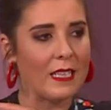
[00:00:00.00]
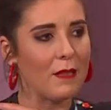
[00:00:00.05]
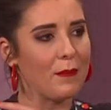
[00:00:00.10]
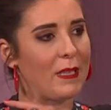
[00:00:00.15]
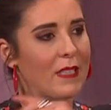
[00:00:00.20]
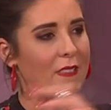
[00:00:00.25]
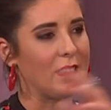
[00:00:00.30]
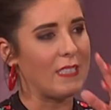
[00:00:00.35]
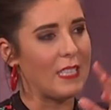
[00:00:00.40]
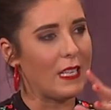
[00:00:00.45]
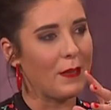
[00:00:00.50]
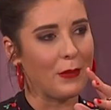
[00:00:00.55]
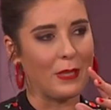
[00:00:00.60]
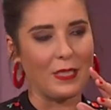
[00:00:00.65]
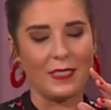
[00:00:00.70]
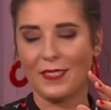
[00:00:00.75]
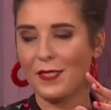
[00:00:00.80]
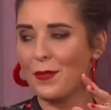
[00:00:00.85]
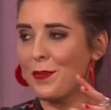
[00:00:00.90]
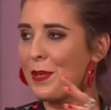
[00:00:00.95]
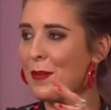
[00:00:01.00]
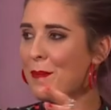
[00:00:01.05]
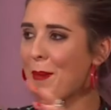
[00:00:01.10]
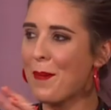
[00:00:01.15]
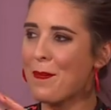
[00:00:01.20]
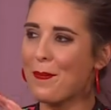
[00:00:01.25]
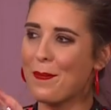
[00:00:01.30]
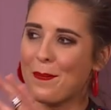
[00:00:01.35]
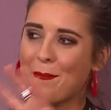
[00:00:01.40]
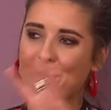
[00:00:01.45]
a little bit of cinnamon. So we
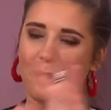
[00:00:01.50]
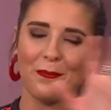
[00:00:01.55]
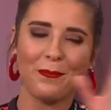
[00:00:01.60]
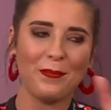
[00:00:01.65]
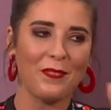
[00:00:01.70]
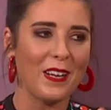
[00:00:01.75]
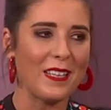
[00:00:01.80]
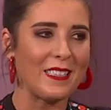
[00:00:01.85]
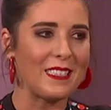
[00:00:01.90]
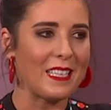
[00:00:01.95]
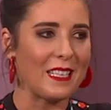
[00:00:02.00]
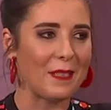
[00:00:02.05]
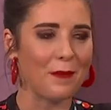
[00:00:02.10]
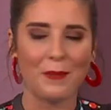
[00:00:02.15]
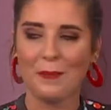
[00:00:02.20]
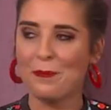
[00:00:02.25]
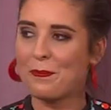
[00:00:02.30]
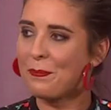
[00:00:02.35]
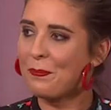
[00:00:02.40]
might find. Is that cinnamon.